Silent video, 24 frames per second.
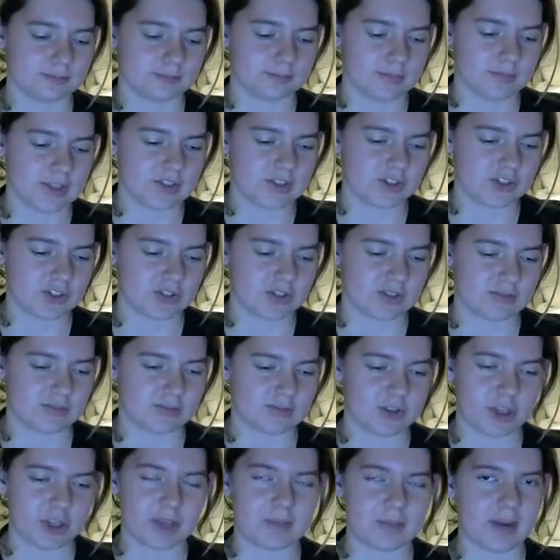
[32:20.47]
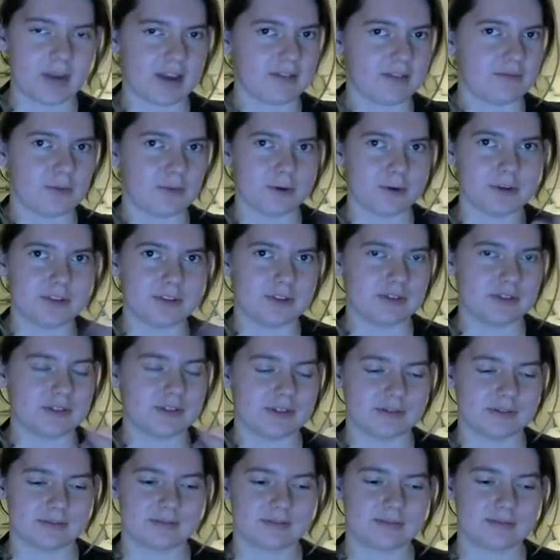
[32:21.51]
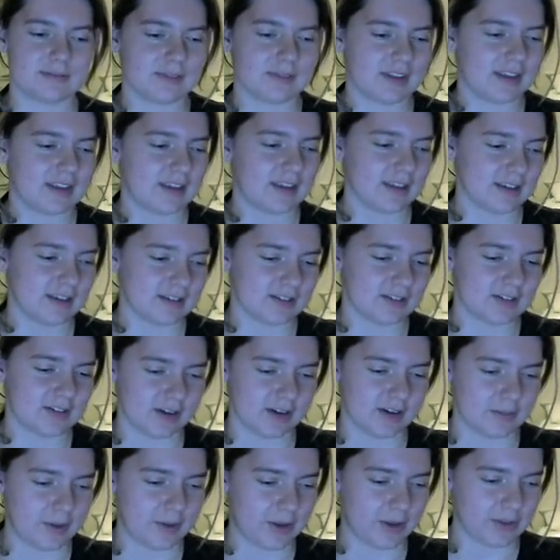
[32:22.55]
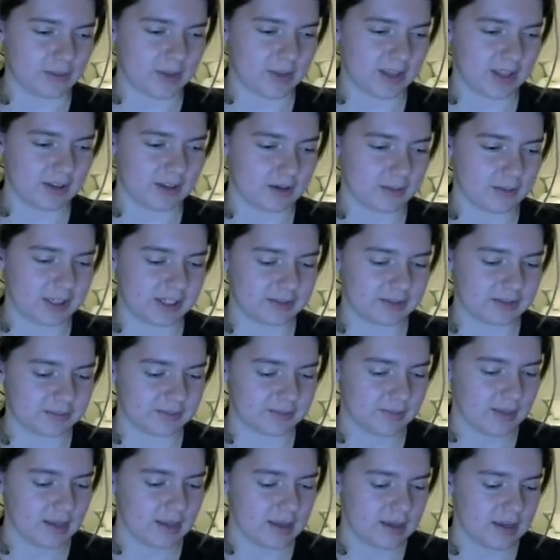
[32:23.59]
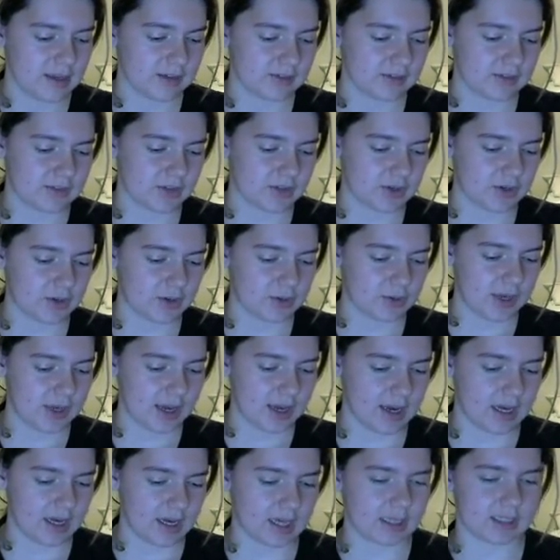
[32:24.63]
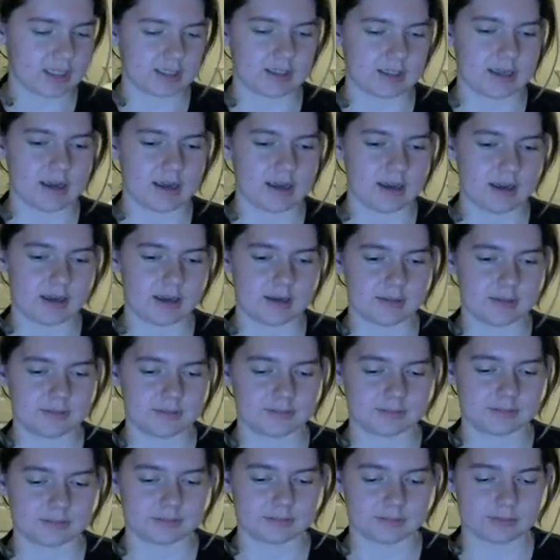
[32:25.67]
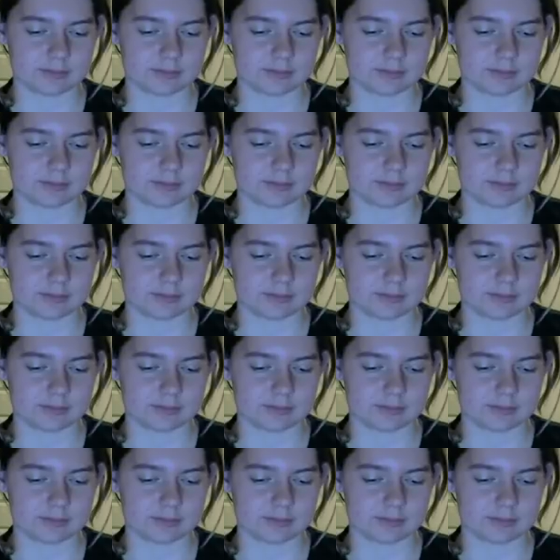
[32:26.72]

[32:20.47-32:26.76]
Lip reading: it's just looking back and forth is starting to bother me a little bit. So yeah, thank